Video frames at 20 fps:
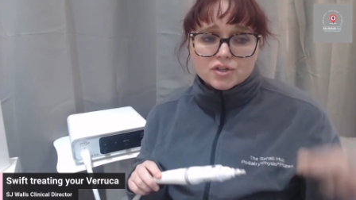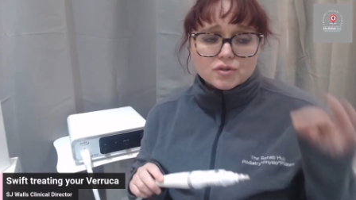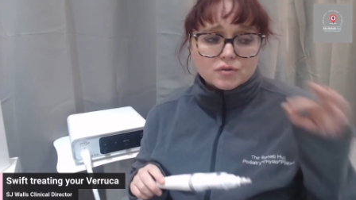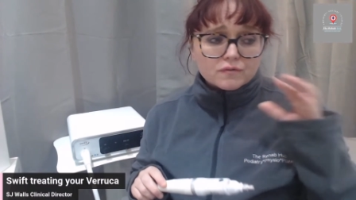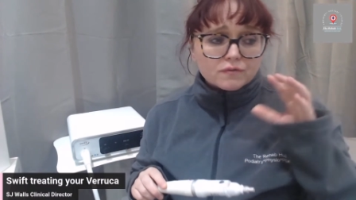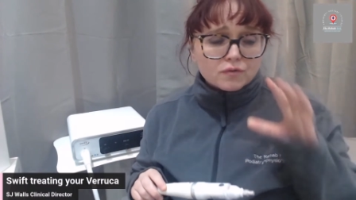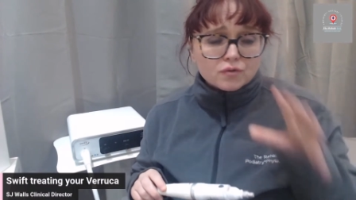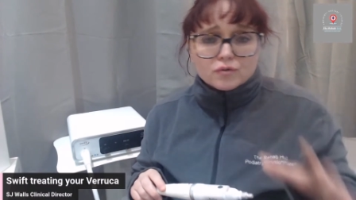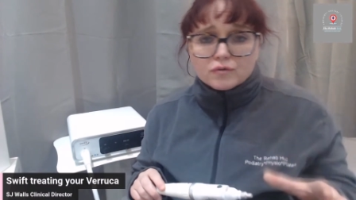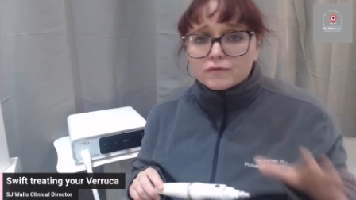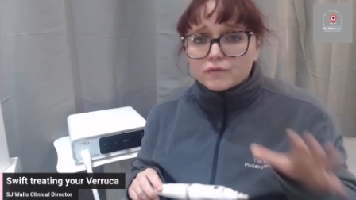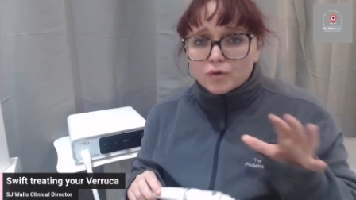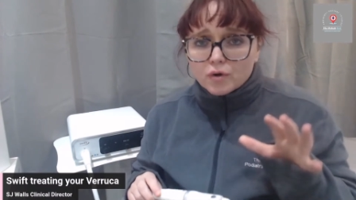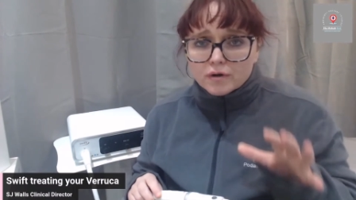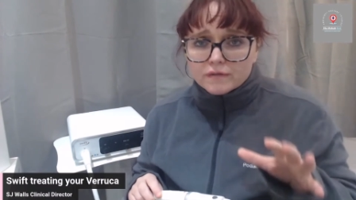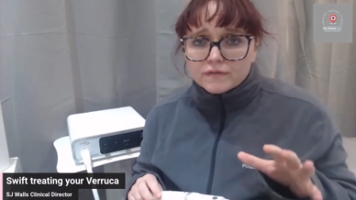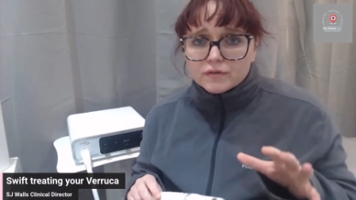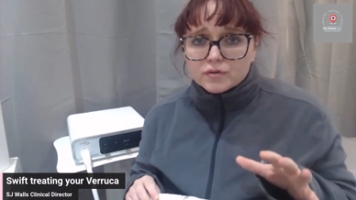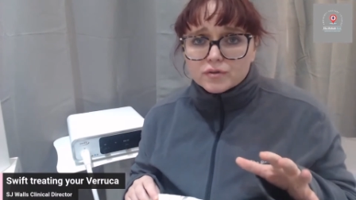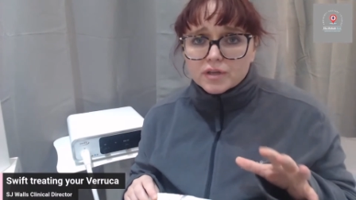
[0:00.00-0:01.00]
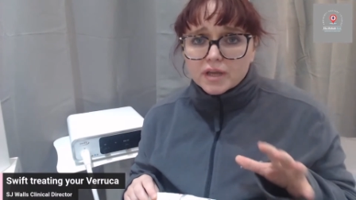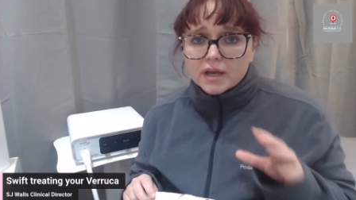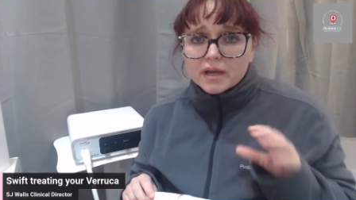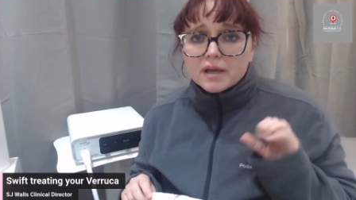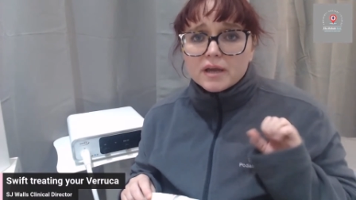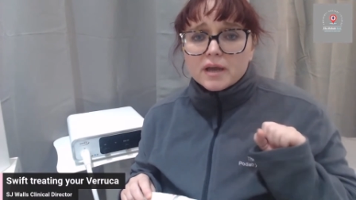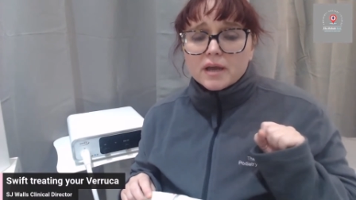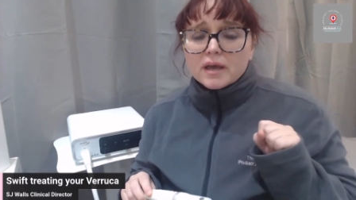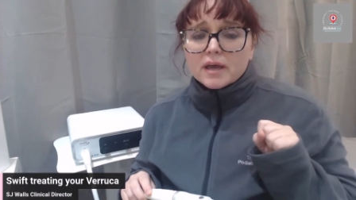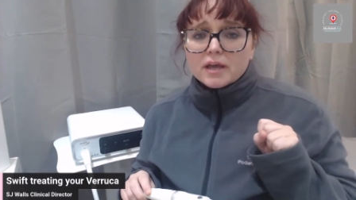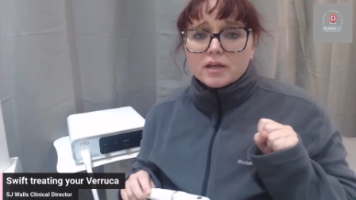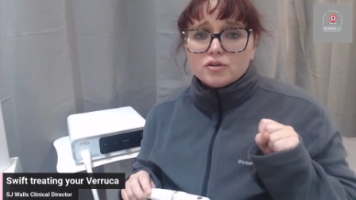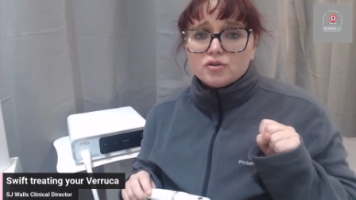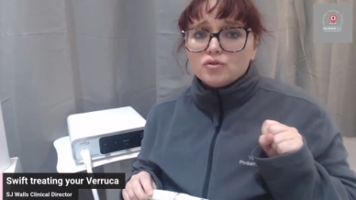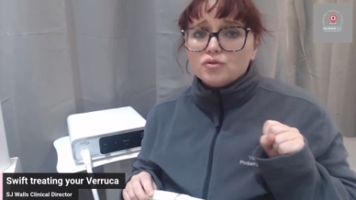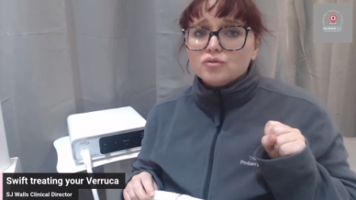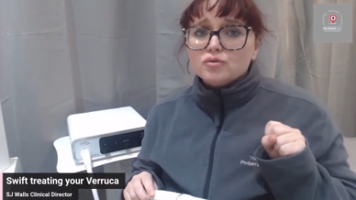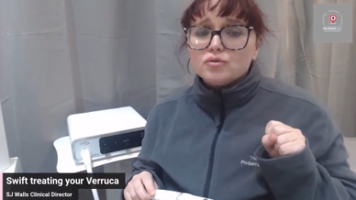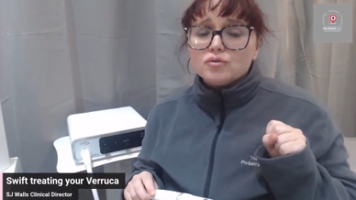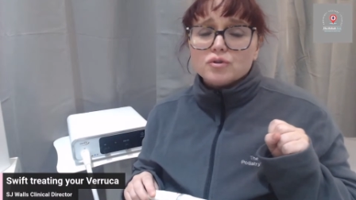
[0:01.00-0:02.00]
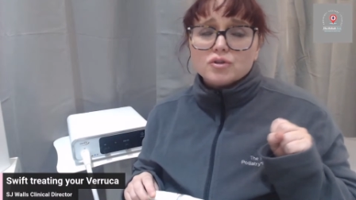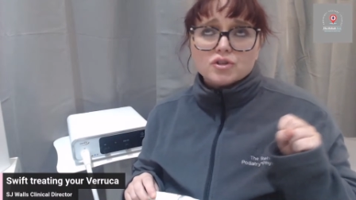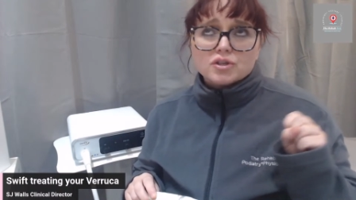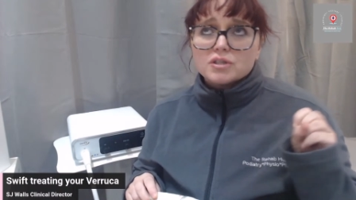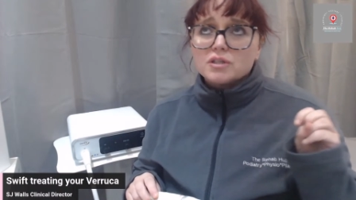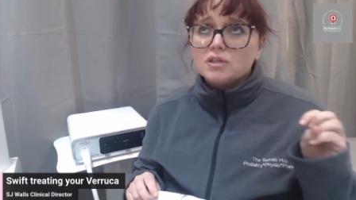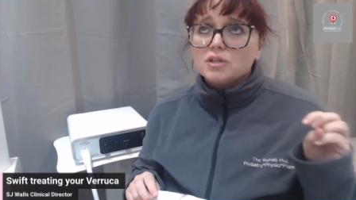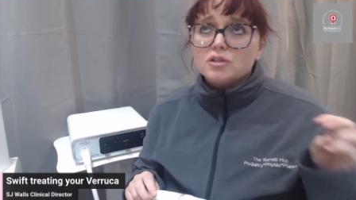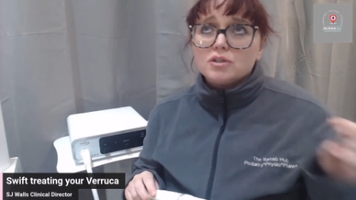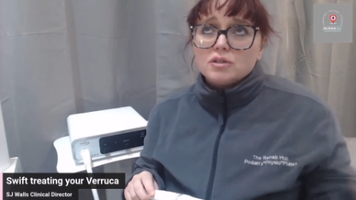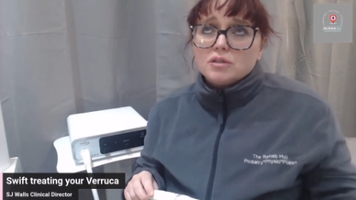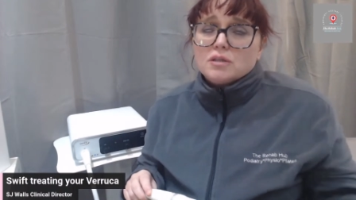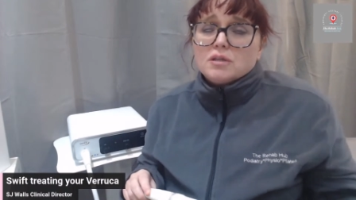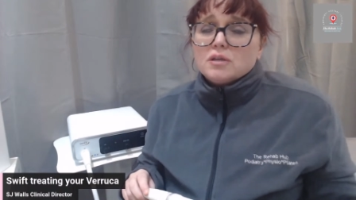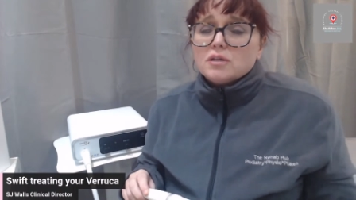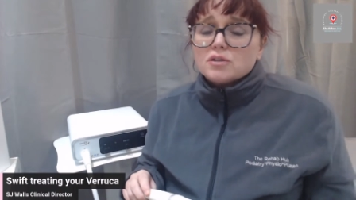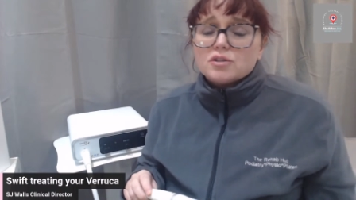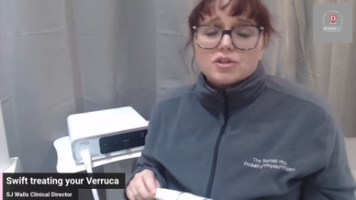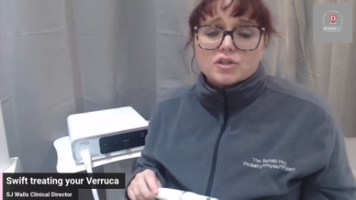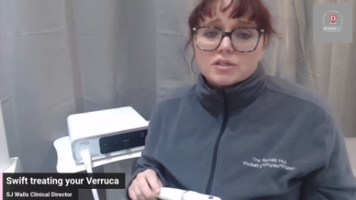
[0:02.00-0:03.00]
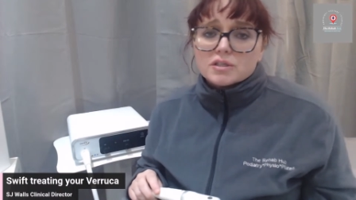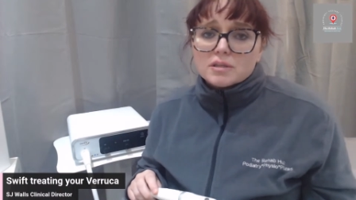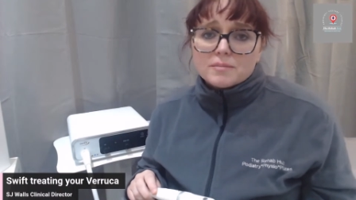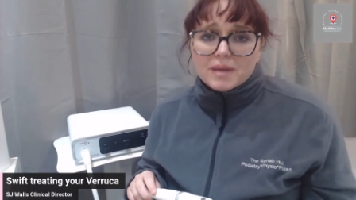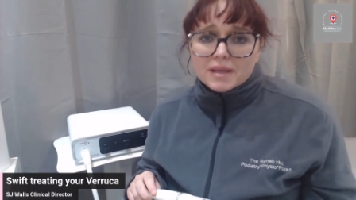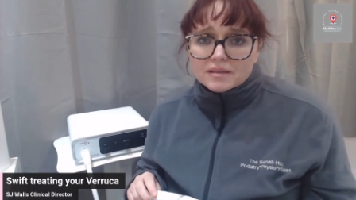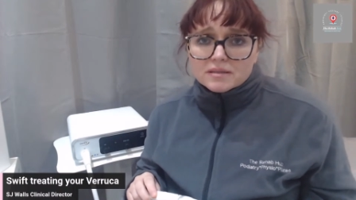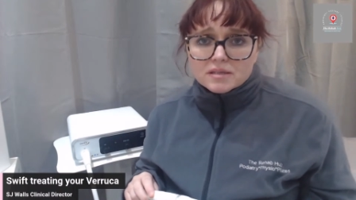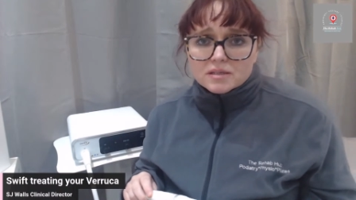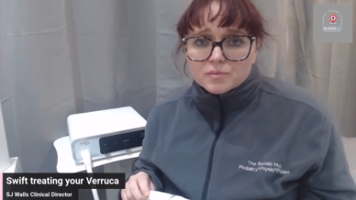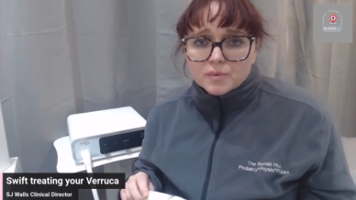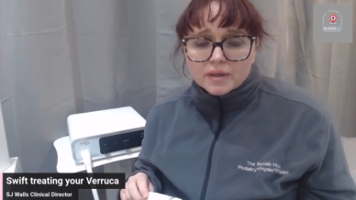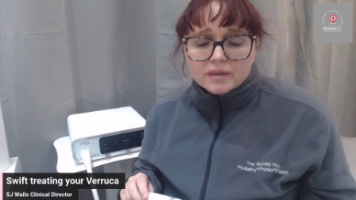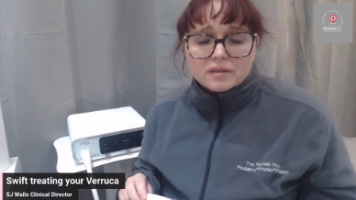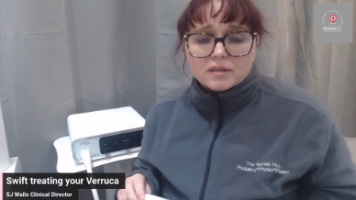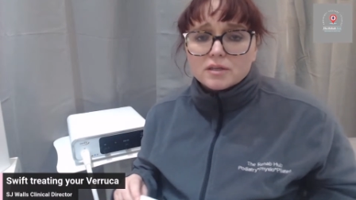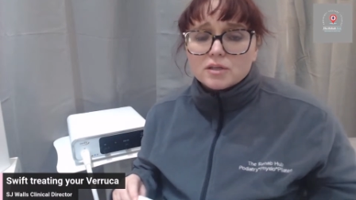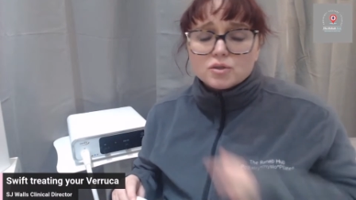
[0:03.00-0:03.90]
So if you've got a verruca and you're just demented with it,